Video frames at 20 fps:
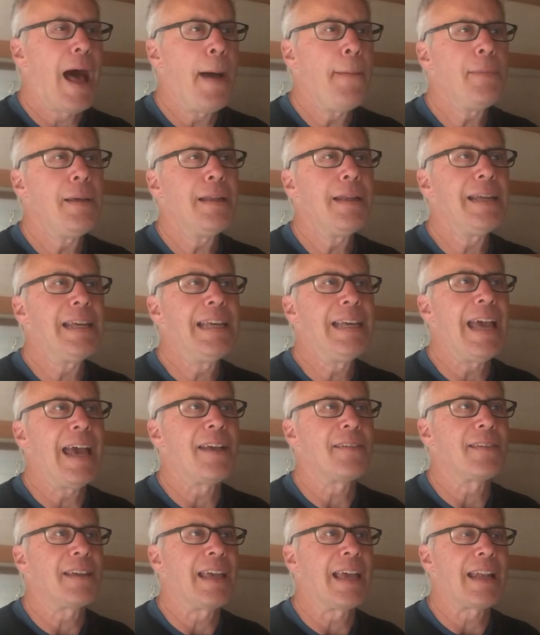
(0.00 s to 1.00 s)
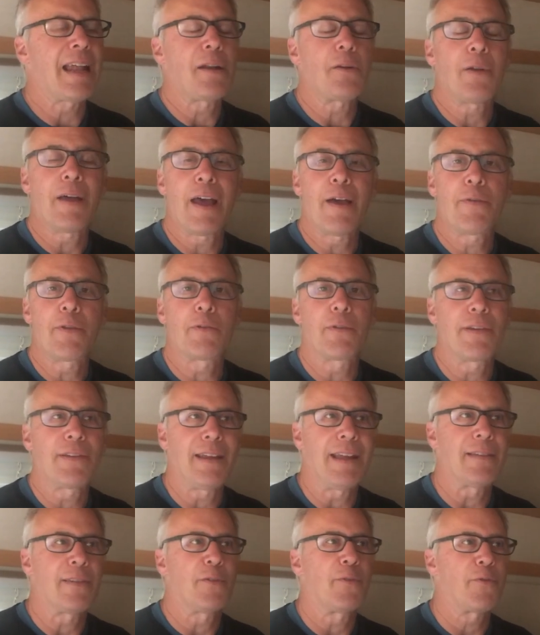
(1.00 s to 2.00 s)
I'm gonna guess, again, I don't have the
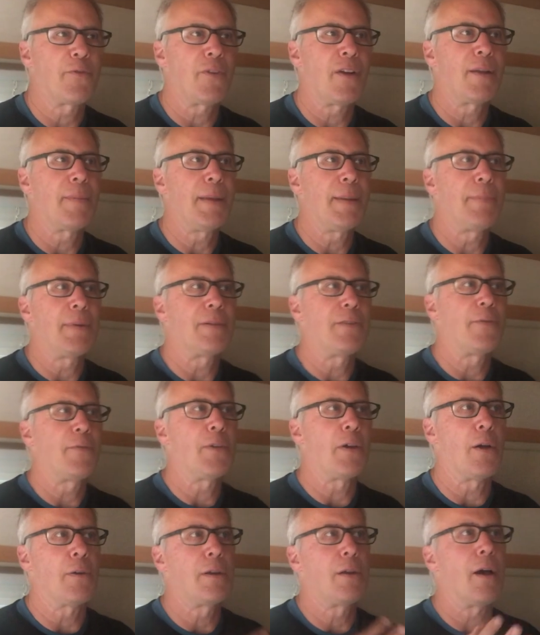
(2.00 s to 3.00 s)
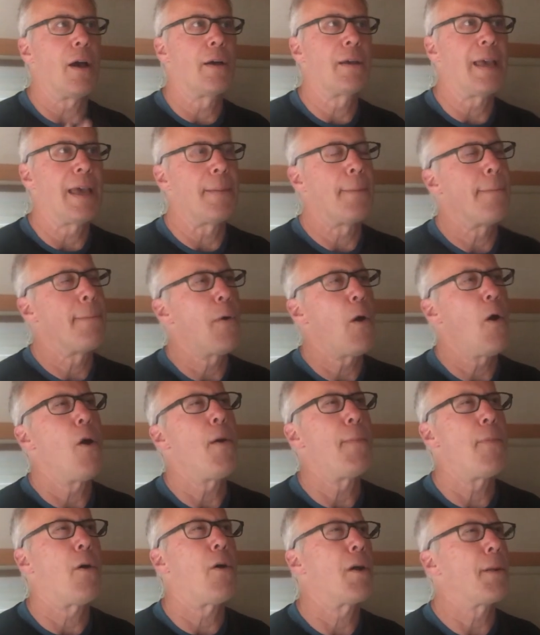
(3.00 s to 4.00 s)
receipts in front of me, but if you, again,
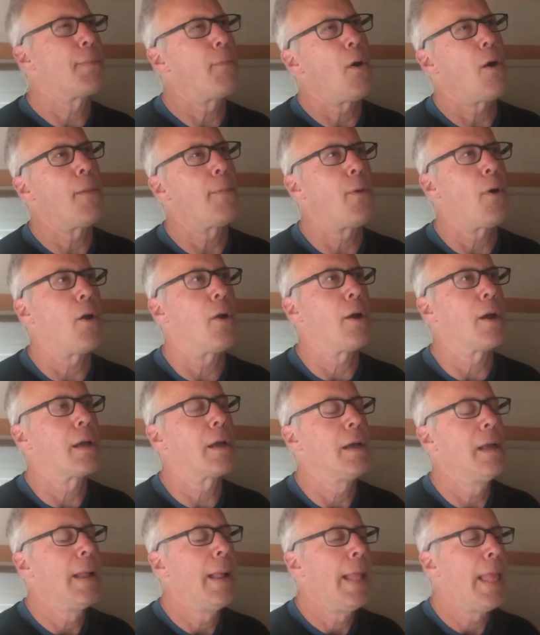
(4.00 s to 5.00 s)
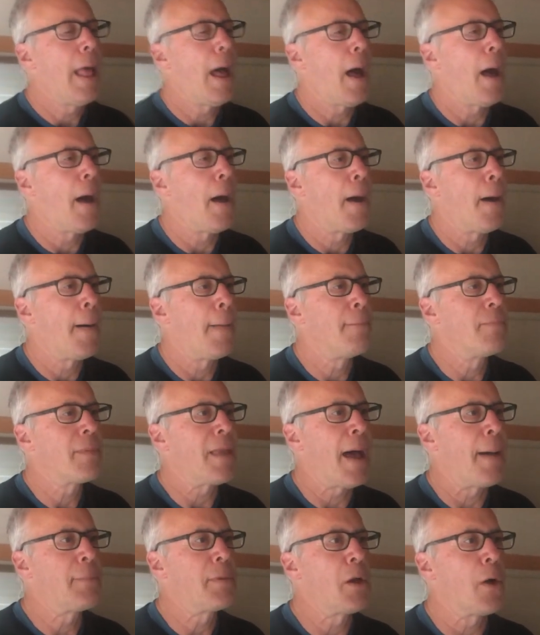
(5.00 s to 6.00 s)
ballpark, ballpark, um,
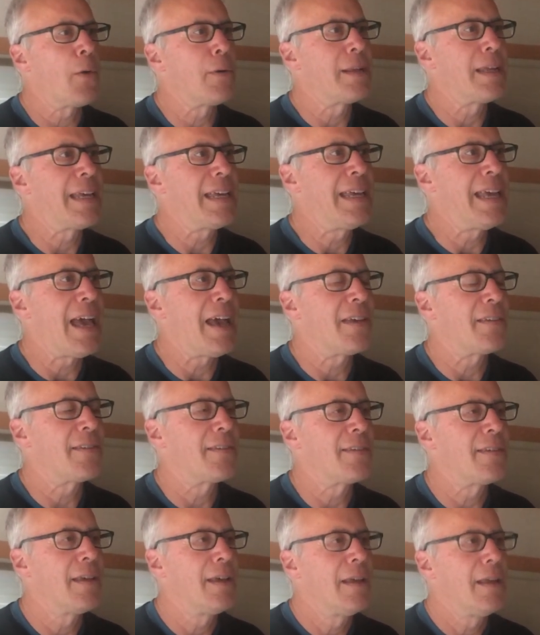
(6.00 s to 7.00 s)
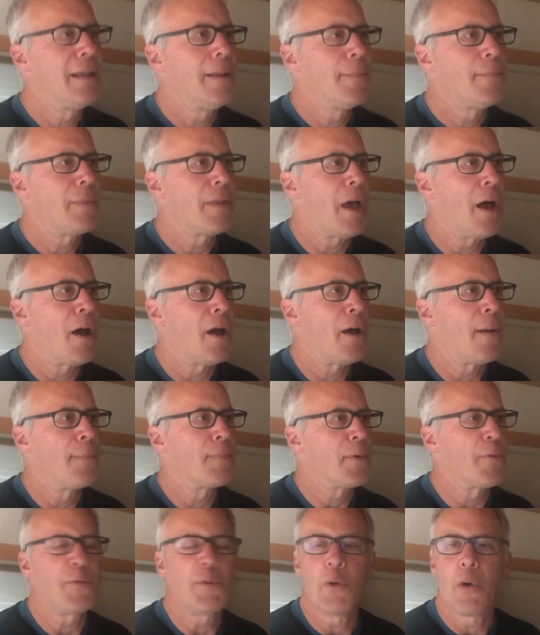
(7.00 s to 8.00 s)
I'm going to guess
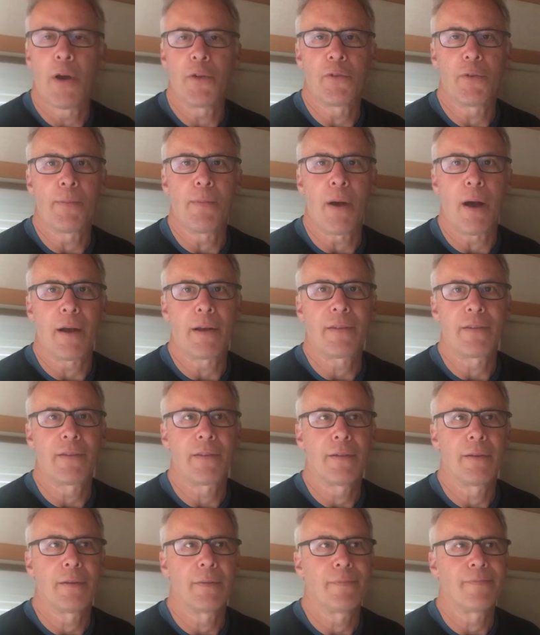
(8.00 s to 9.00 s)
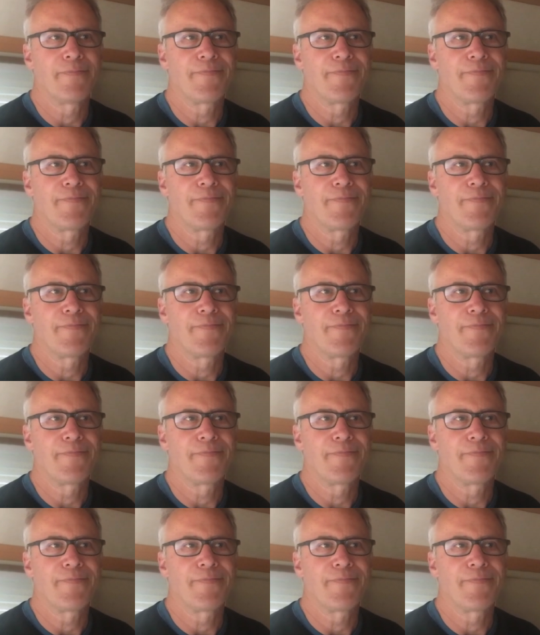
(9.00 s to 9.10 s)
um, a few hundred bucks,